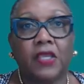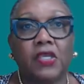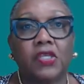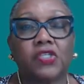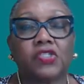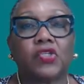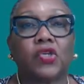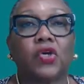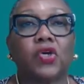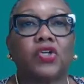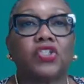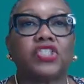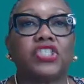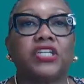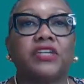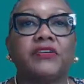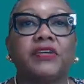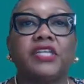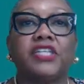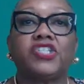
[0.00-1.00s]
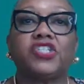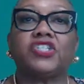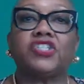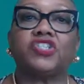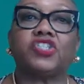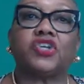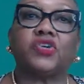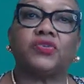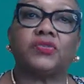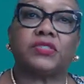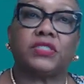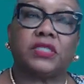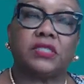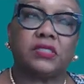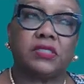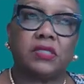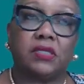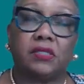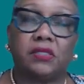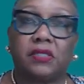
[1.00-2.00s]
So Generation
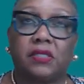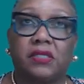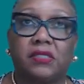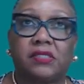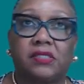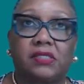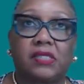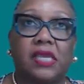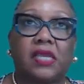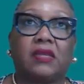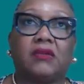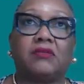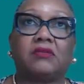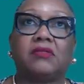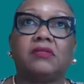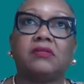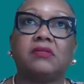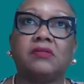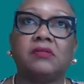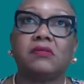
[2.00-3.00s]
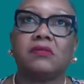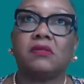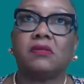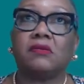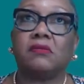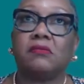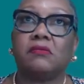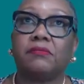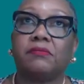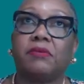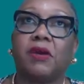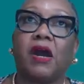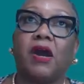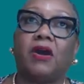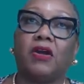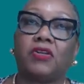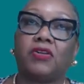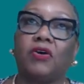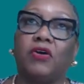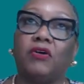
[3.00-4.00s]
Joneses, the second
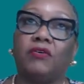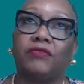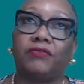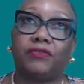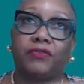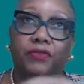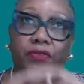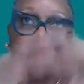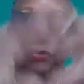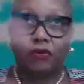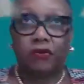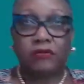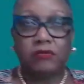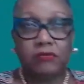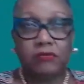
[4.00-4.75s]
part of the